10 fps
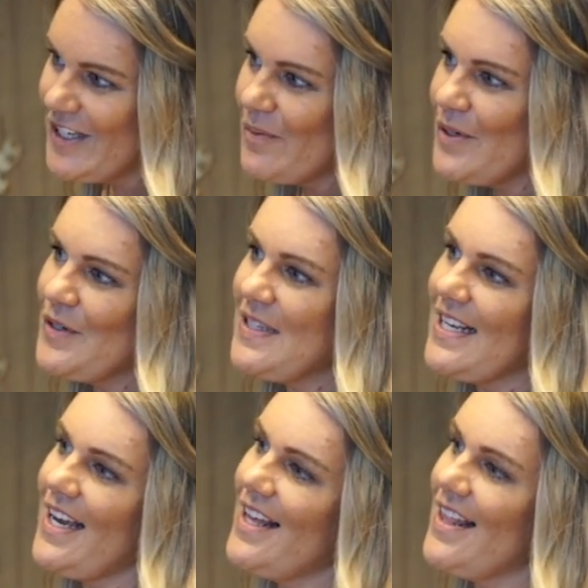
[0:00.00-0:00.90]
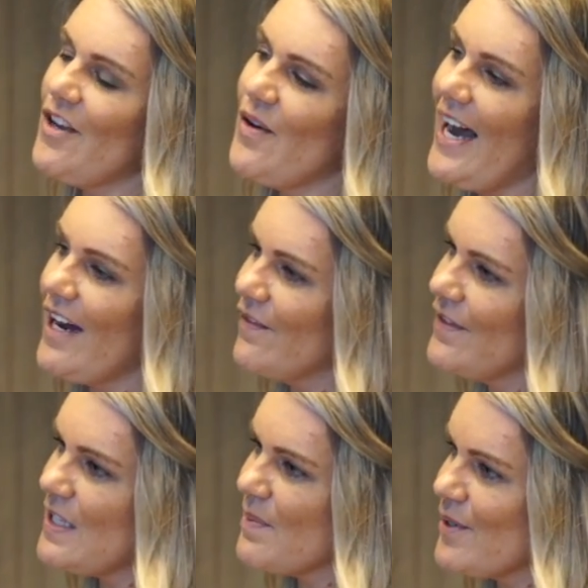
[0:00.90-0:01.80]
would you say that you're out of
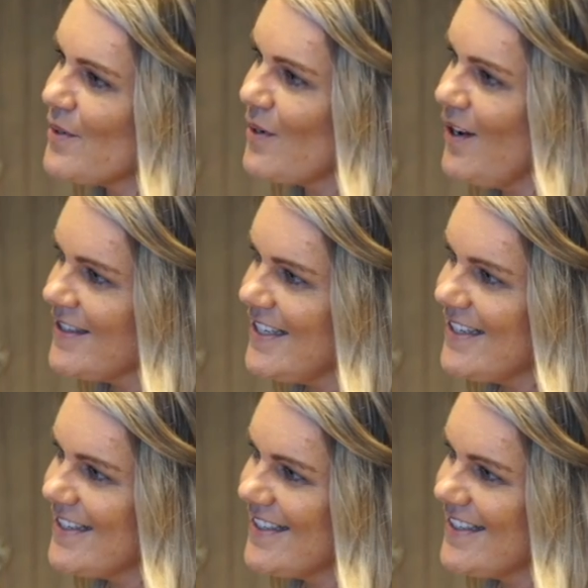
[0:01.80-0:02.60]
the spiritual closet?